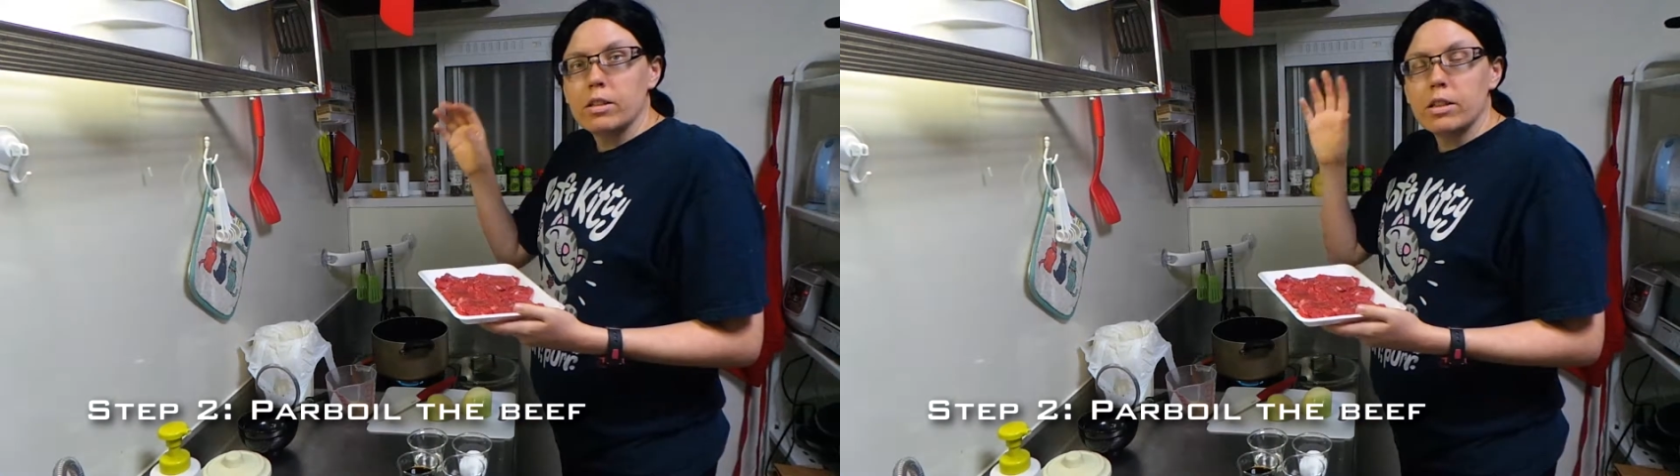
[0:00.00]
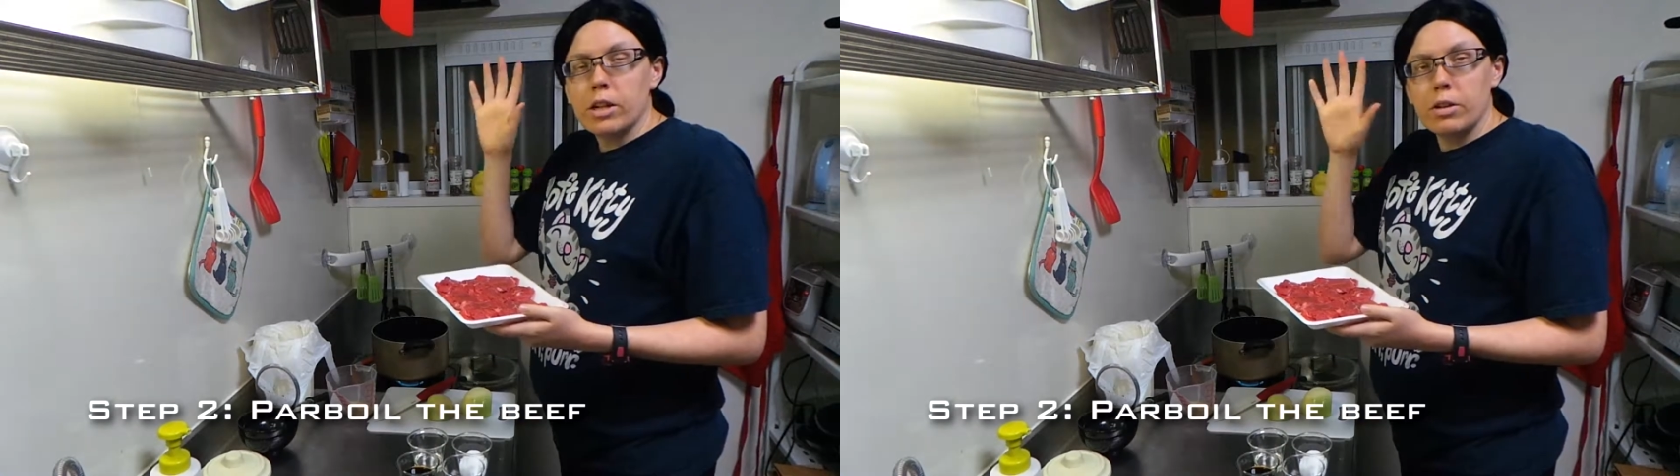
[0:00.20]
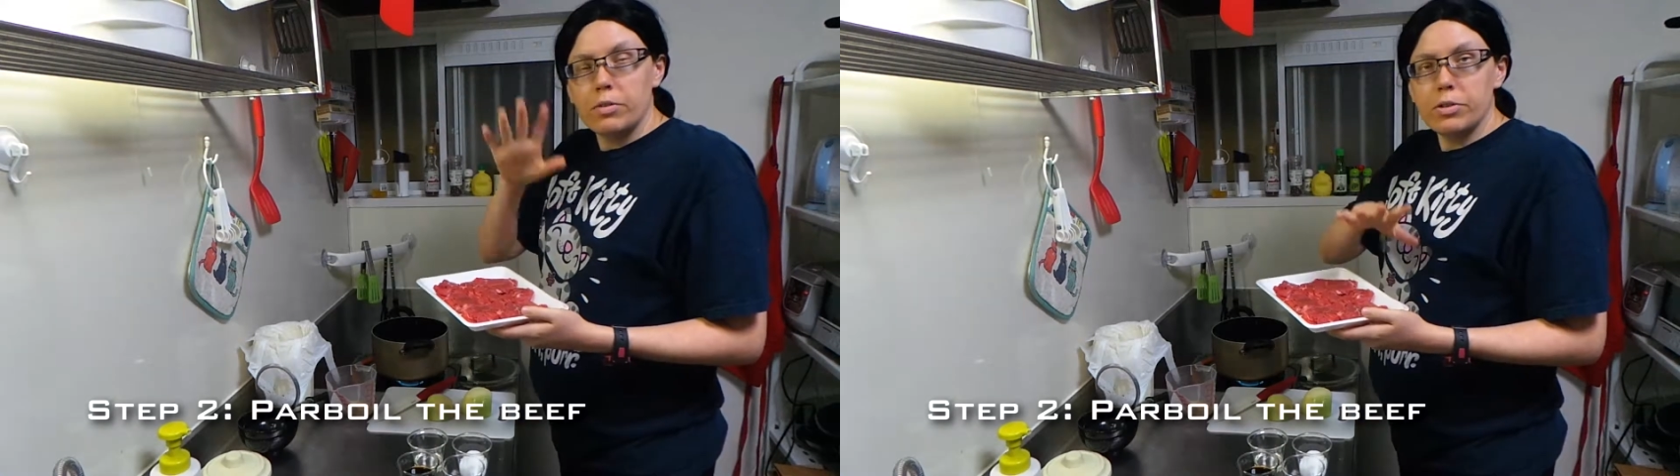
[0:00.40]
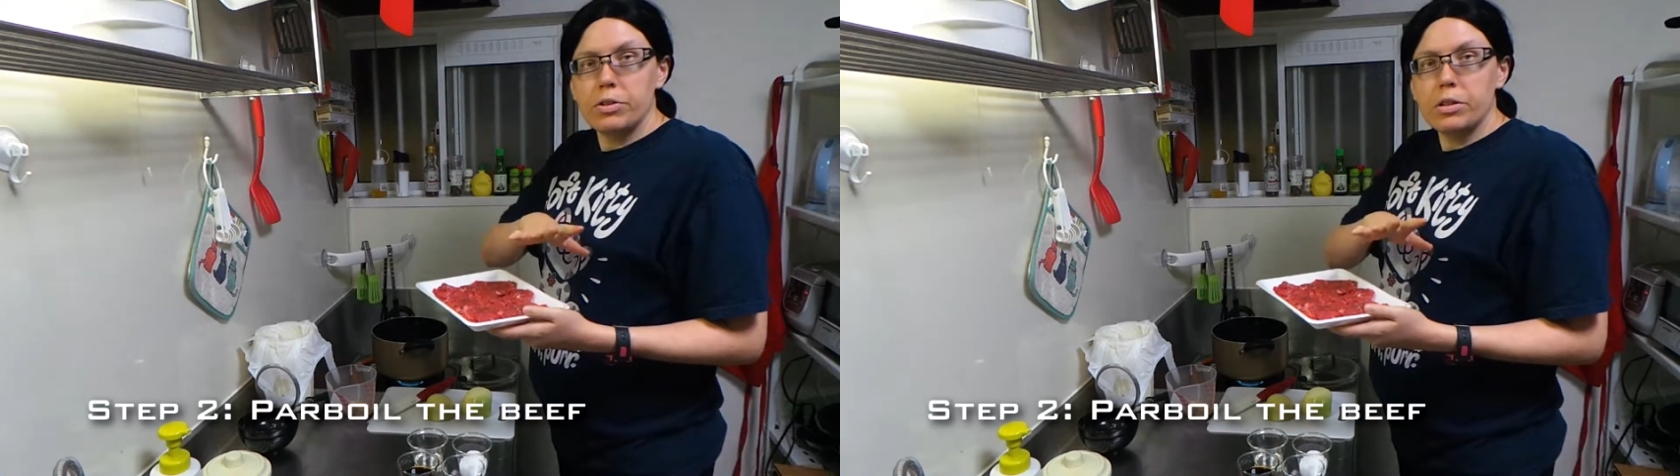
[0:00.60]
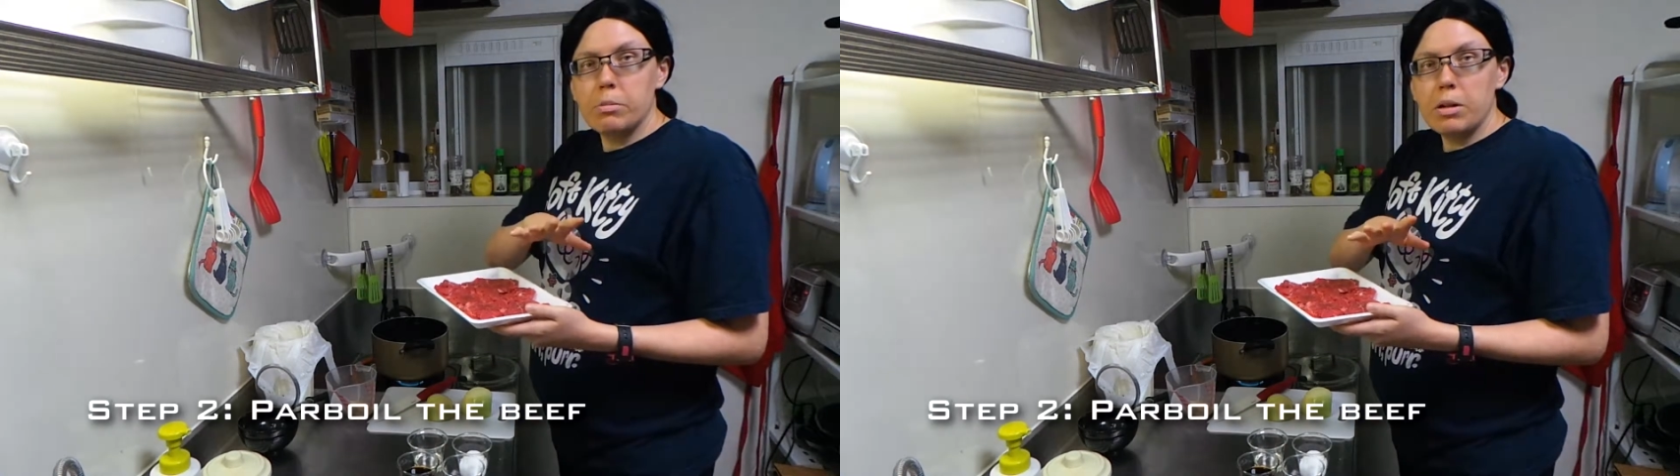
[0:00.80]
Now, if you're
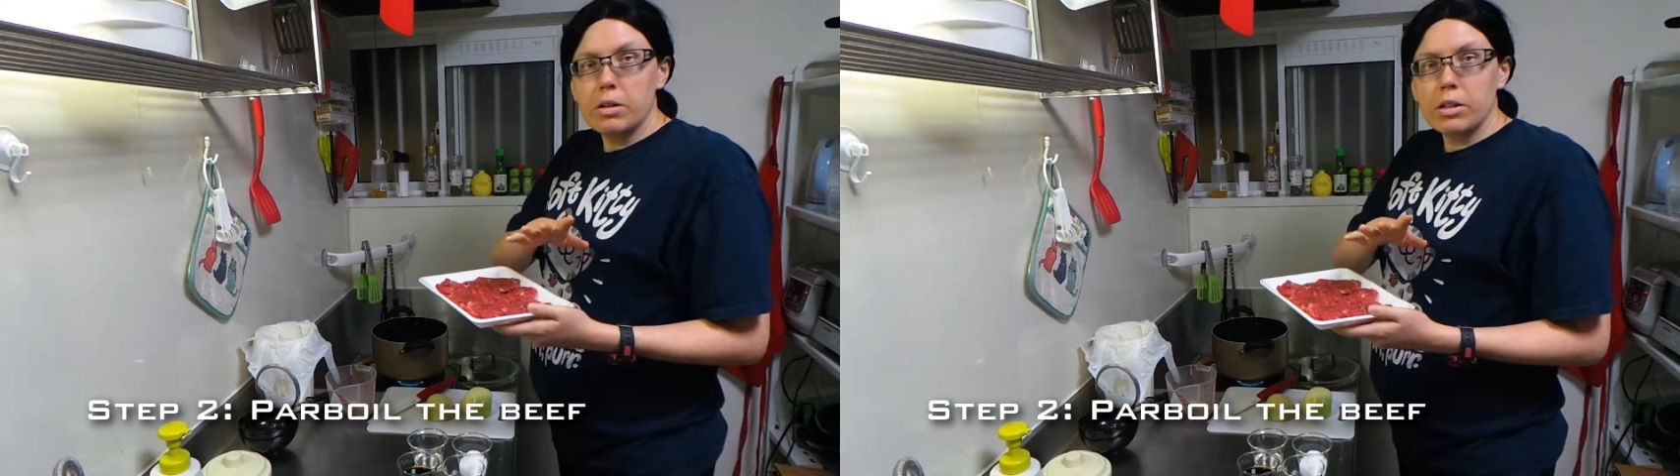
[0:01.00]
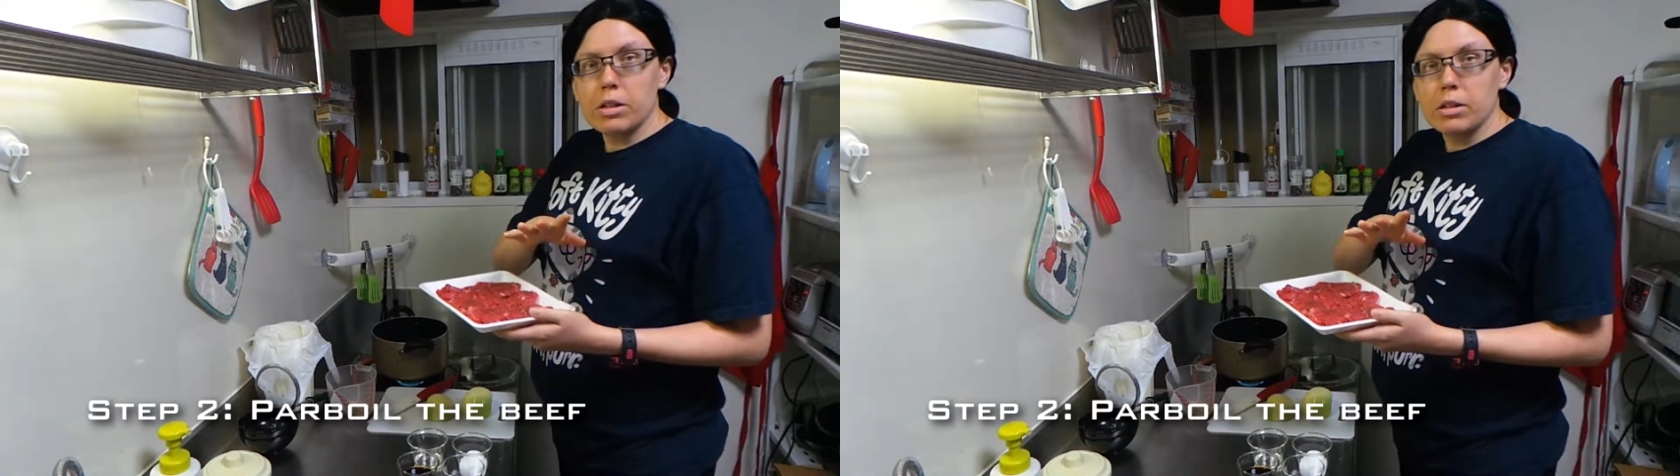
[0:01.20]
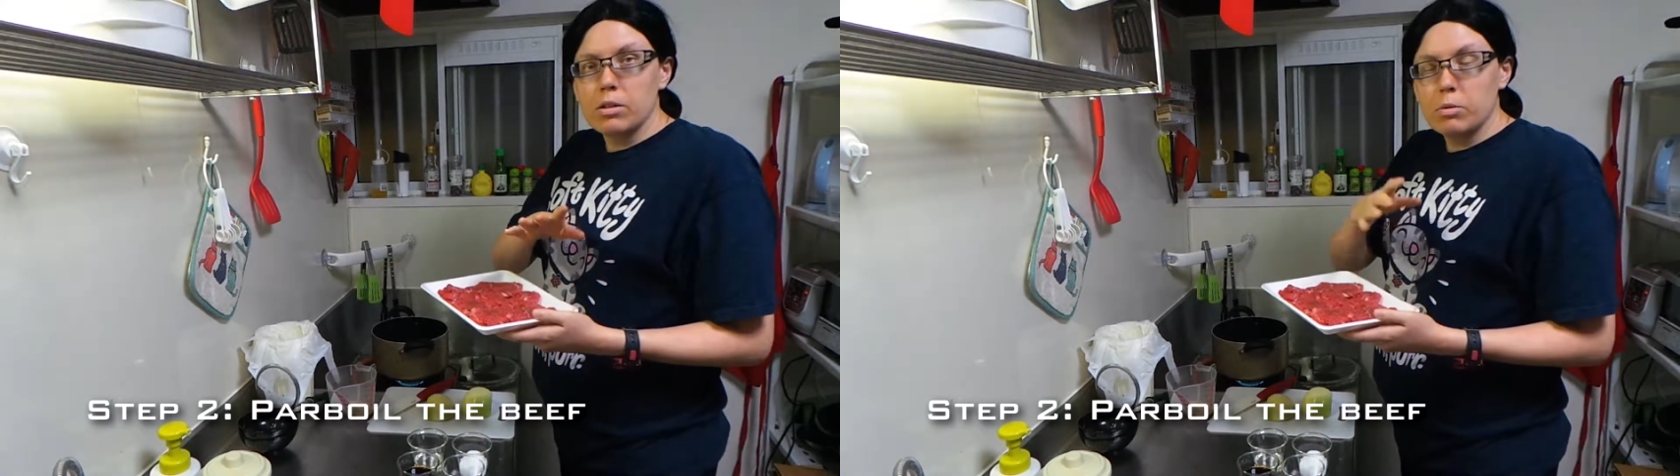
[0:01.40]
in America,